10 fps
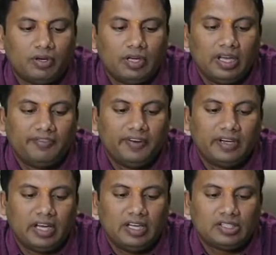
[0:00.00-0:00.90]
If it
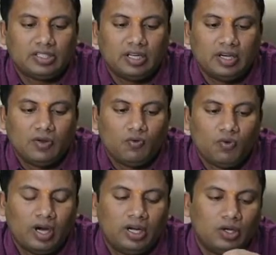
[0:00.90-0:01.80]
is
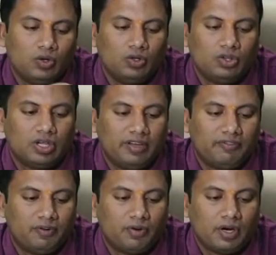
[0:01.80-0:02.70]
1, 2, 3,
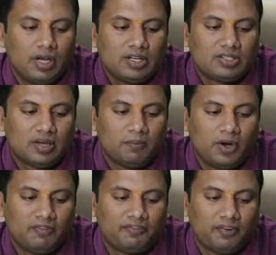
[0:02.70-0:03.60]
4. Sum
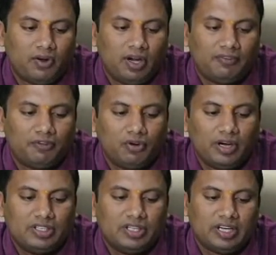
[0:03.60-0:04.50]
of all 4
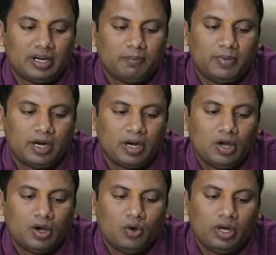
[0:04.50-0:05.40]
digit number,
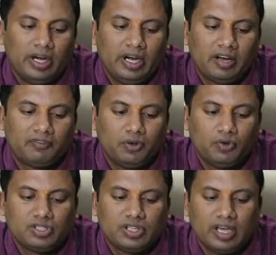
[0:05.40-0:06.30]
no need of
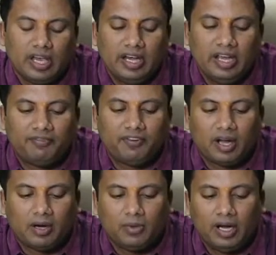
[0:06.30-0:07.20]
using any
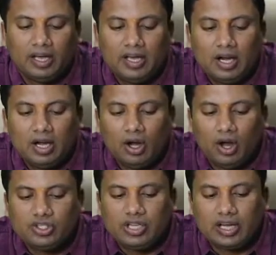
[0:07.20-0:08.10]
formula.
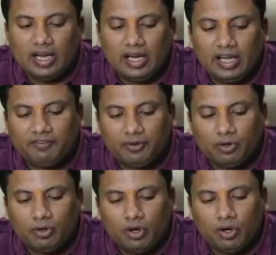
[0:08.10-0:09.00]
Logically, if you
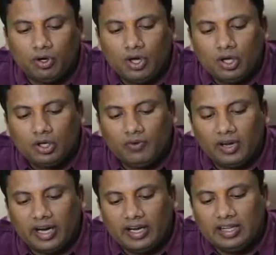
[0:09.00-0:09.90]
go, you will
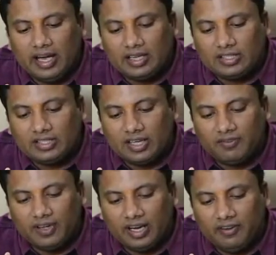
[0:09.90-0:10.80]
get the answer
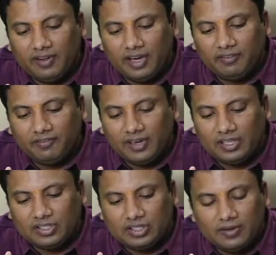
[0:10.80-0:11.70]
very, very
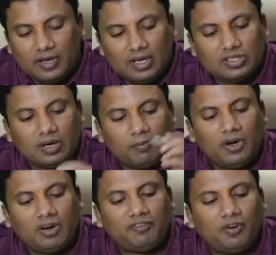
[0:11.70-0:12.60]
fast. Sum
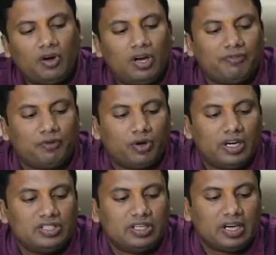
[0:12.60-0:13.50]
of all 4
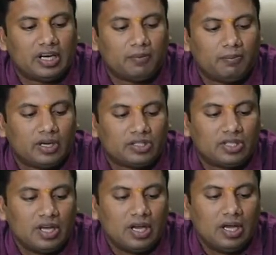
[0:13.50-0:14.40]
digit numbers,
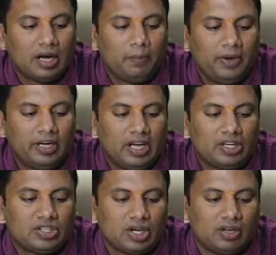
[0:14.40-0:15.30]

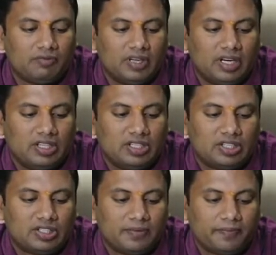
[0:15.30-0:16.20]
repetition of the
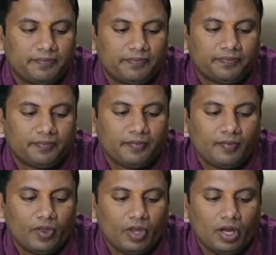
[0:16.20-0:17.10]
digits.
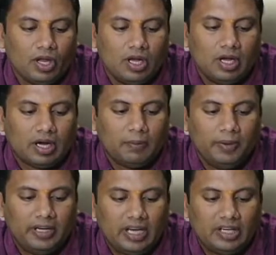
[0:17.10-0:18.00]

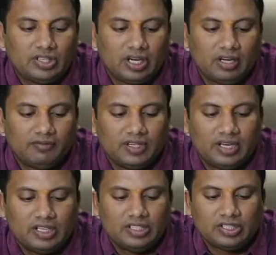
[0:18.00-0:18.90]
Repetition of the
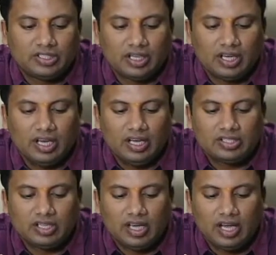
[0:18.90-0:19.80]
digits is
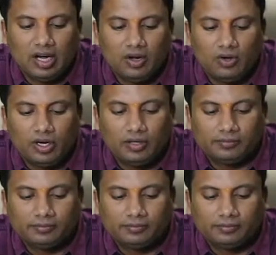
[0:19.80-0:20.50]
allowed.